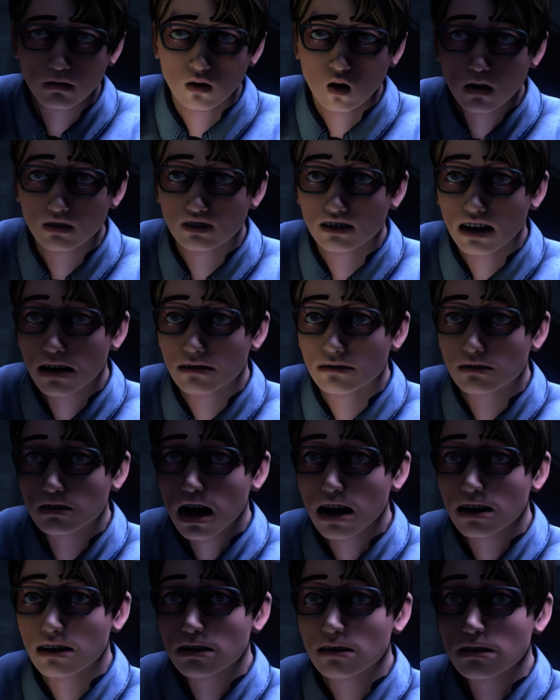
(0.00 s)
You're still
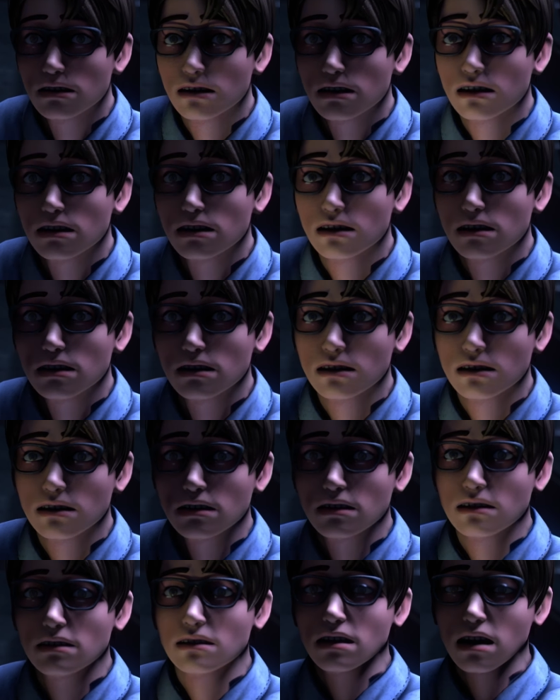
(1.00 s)
here.
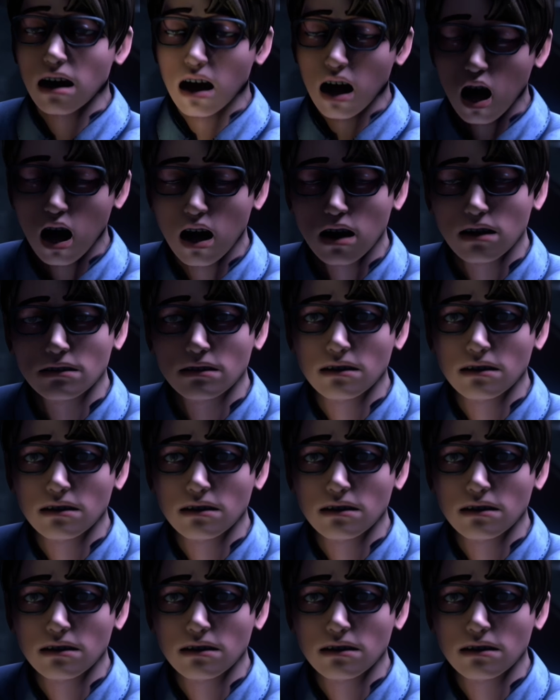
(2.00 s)
Good.